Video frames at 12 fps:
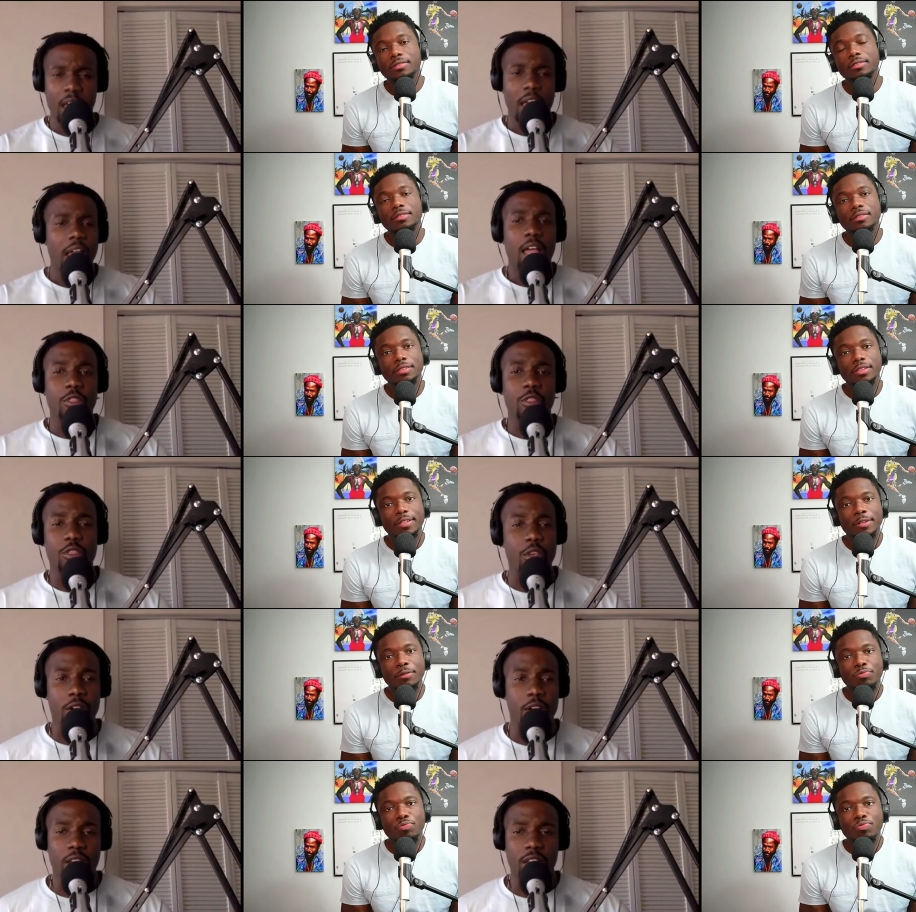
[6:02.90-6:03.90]
Speaker 1: The
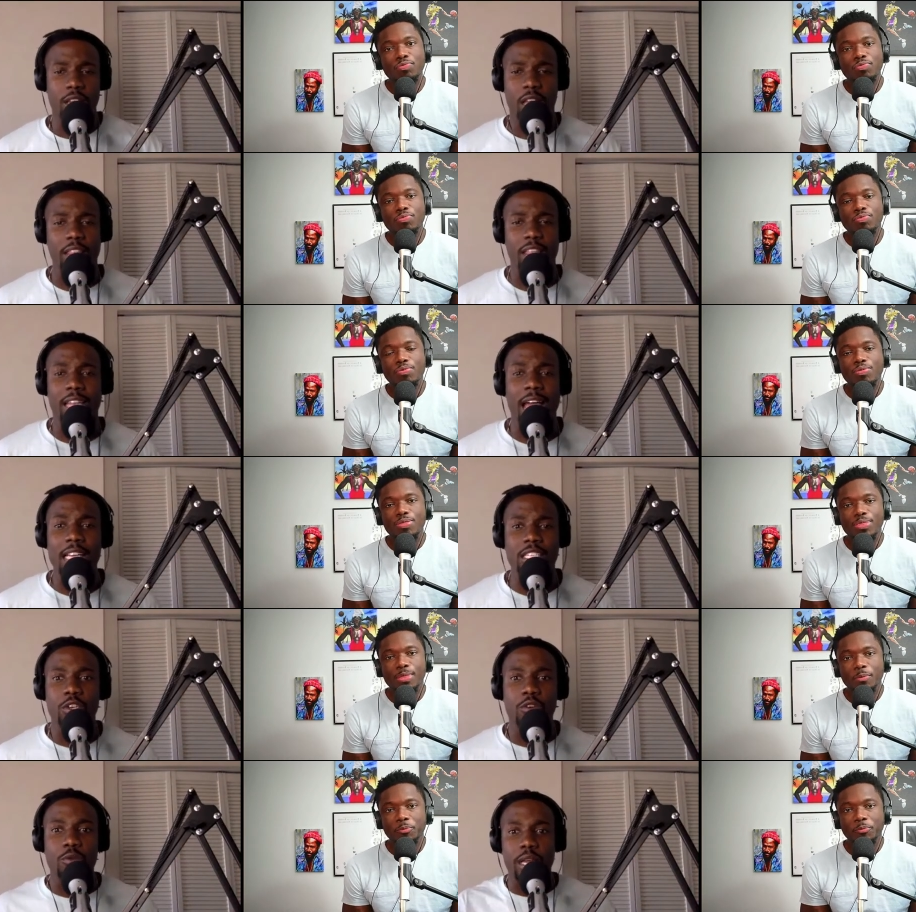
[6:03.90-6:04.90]
last 2
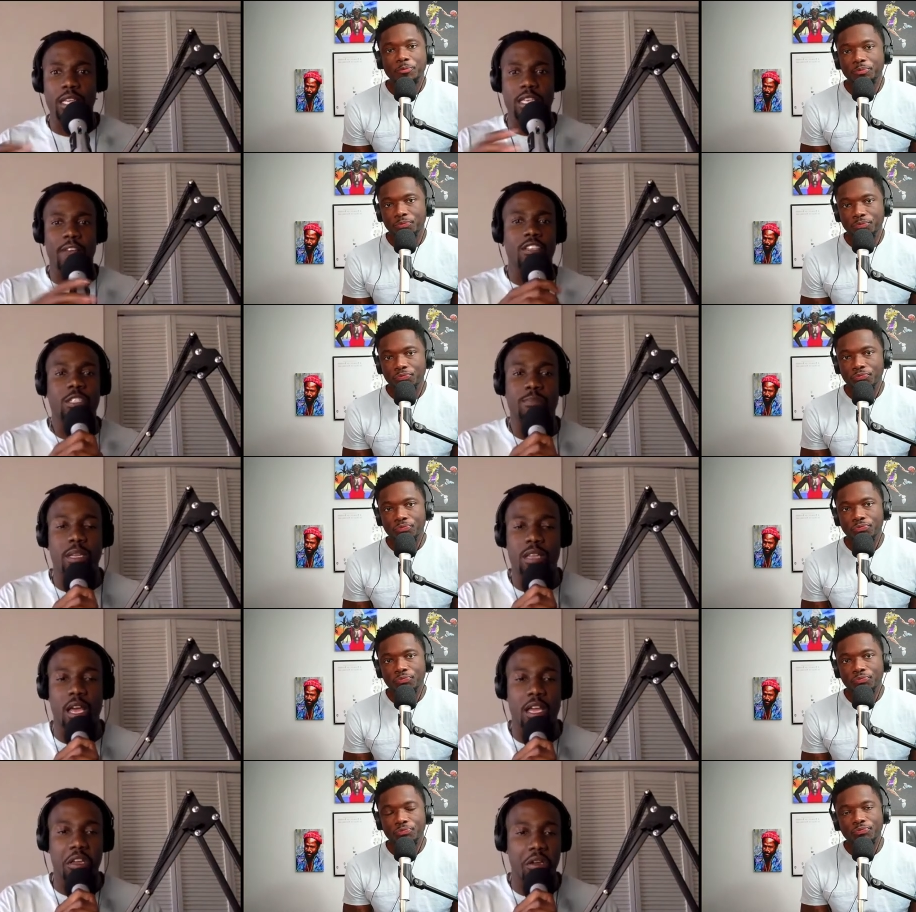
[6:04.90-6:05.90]
weeks have just been
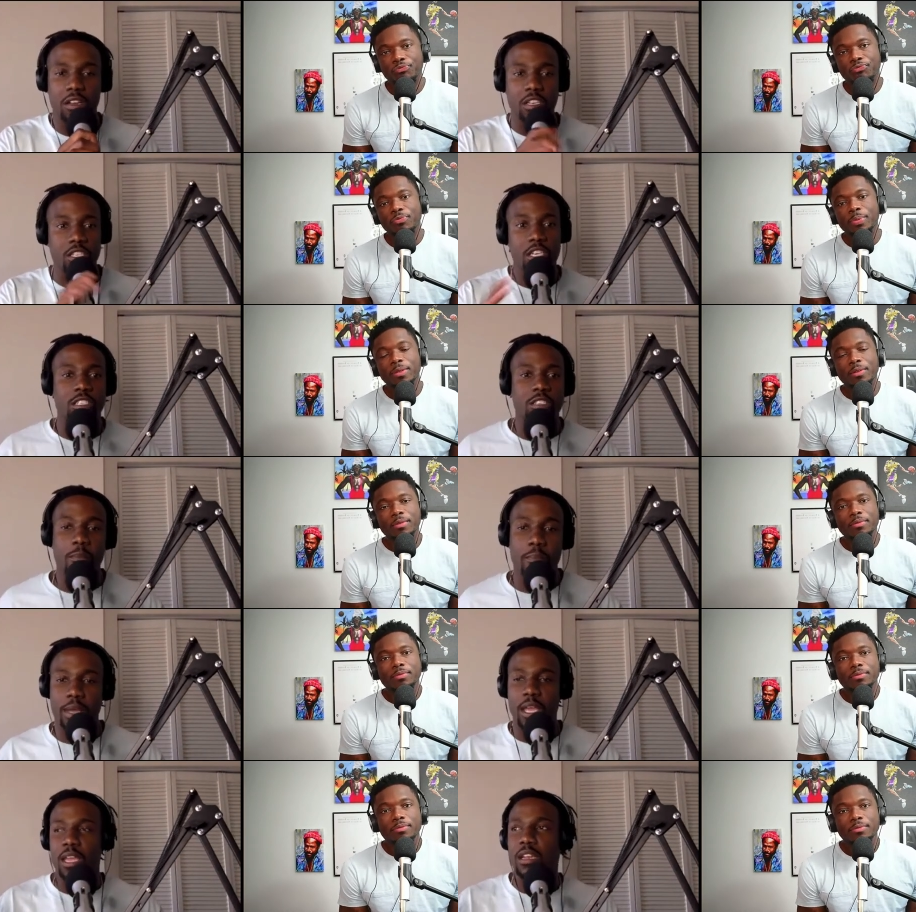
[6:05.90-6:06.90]

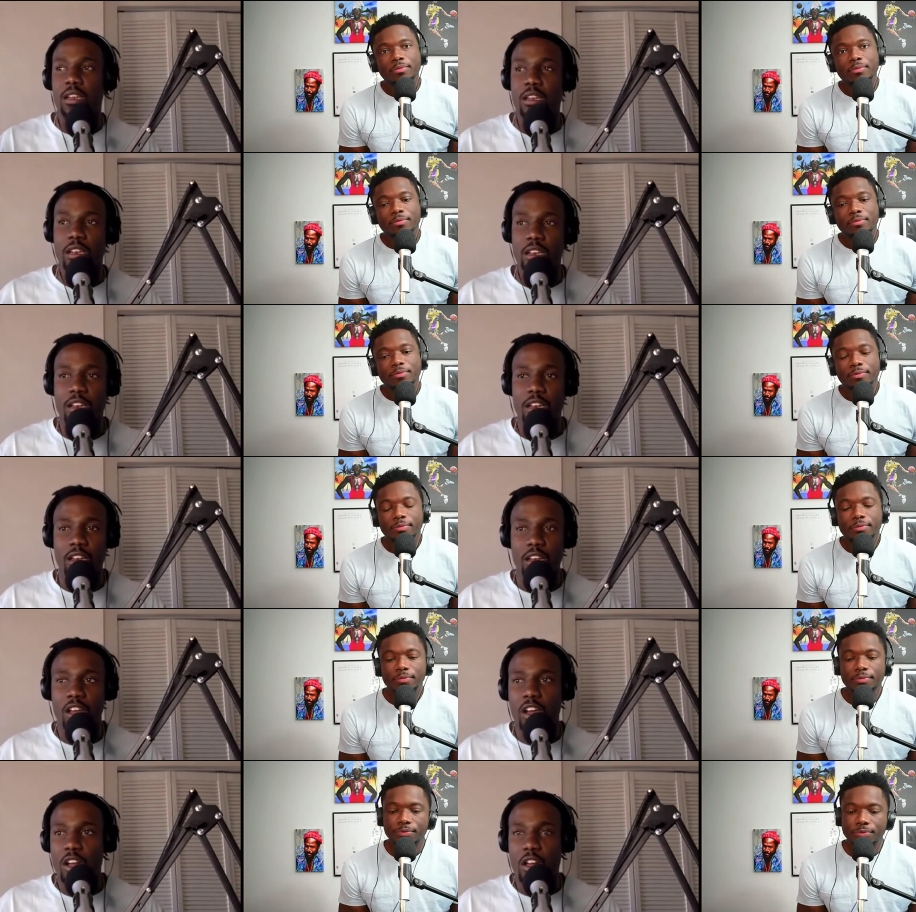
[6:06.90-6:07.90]
been
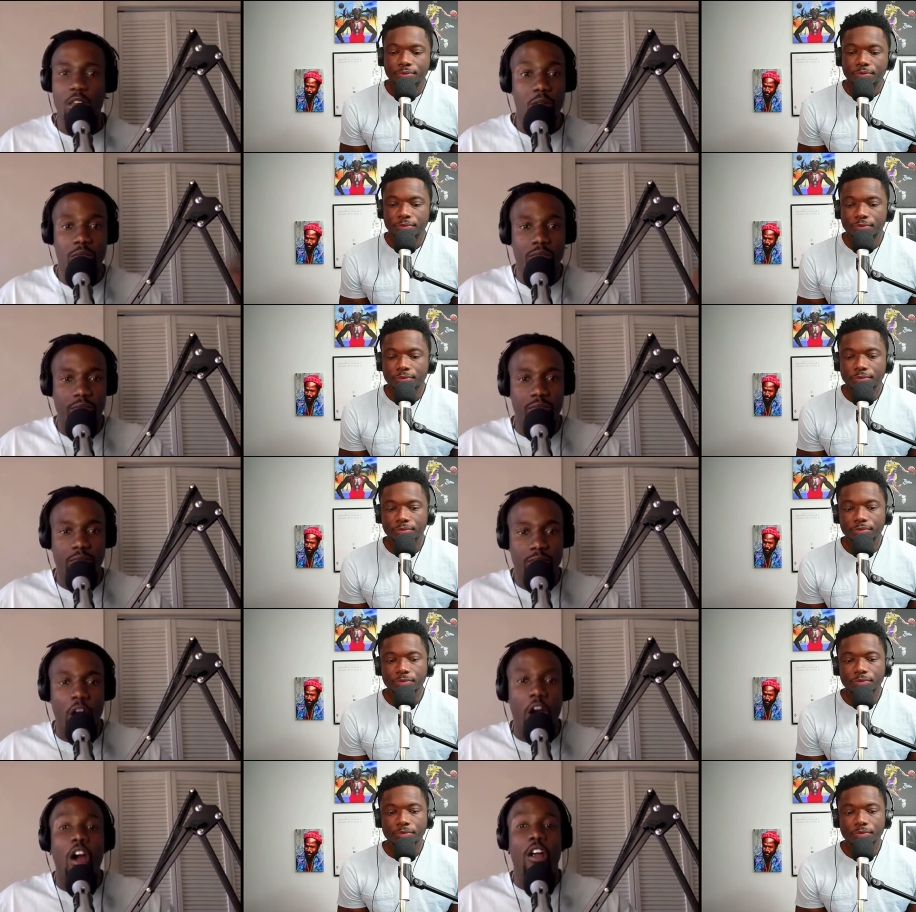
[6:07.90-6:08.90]

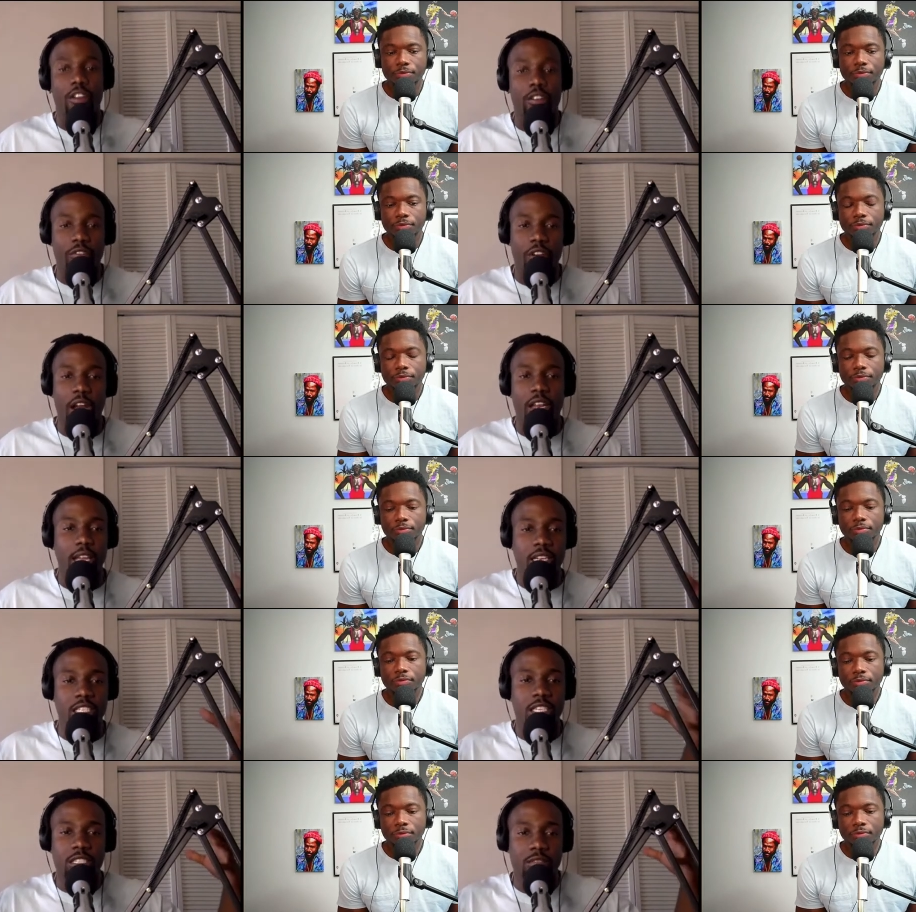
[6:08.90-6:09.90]
hard, right? Like just
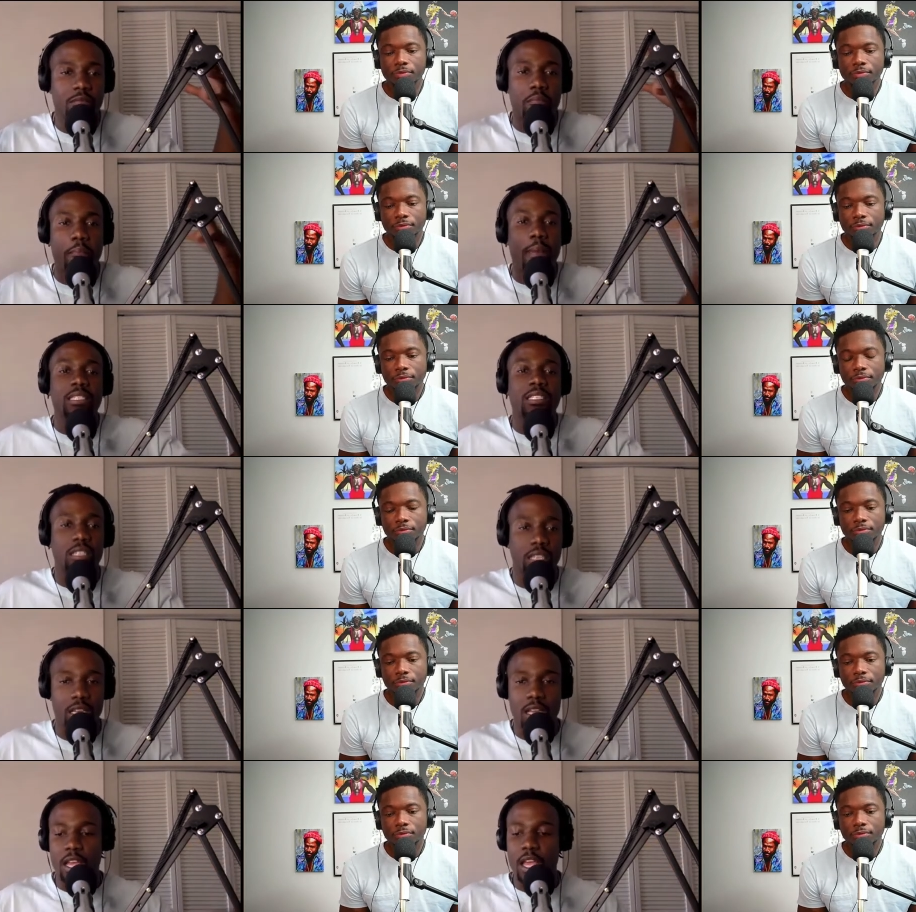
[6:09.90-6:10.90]
mentally.
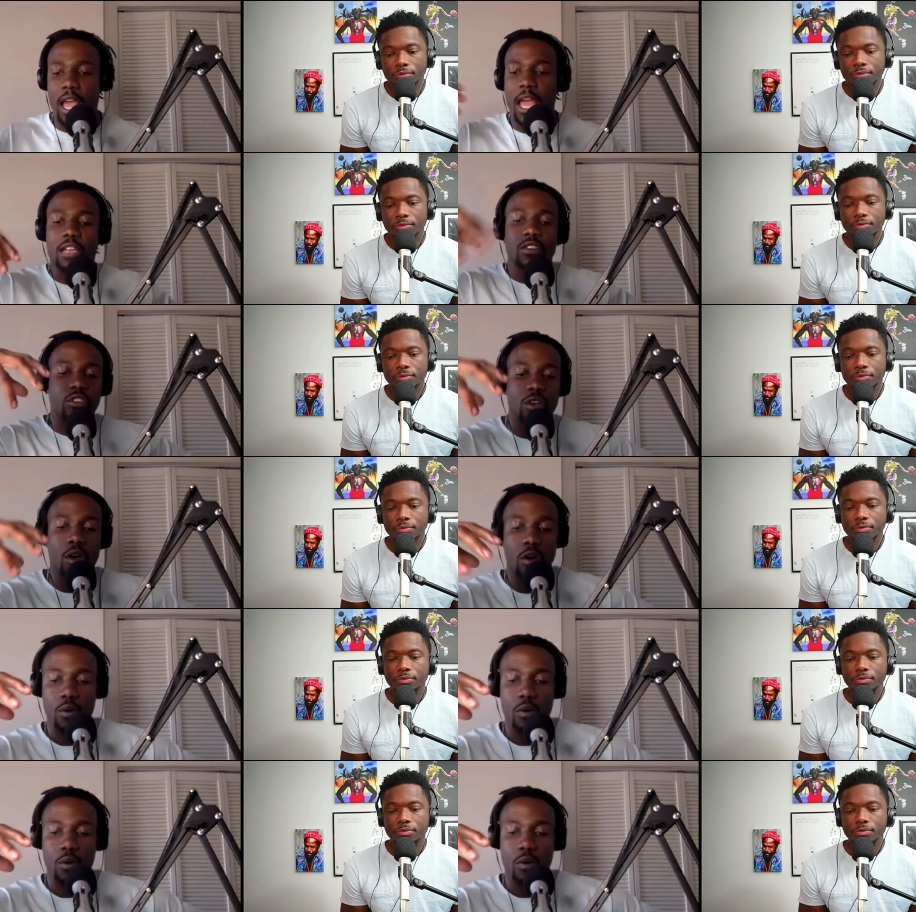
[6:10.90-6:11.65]
And so